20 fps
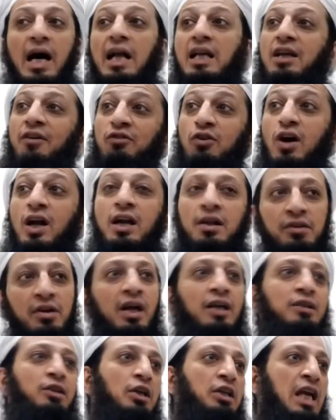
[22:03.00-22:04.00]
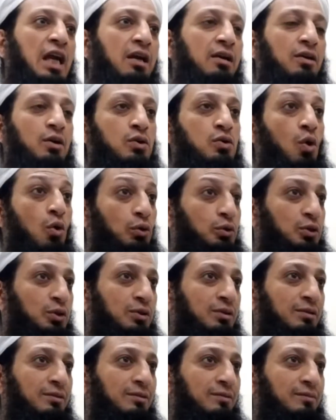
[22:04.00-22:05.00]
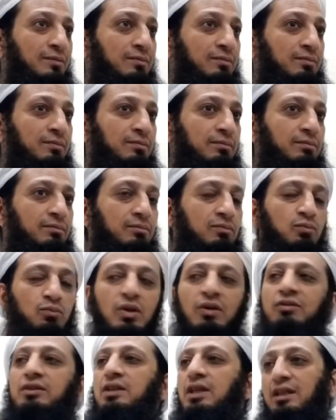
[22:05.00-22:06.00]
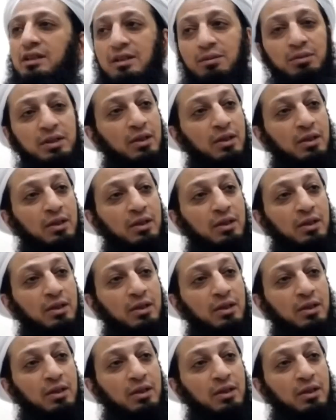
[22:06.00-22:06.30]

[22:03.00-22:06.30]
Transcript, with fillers: I'll give you another 100 uh, goats. Prophet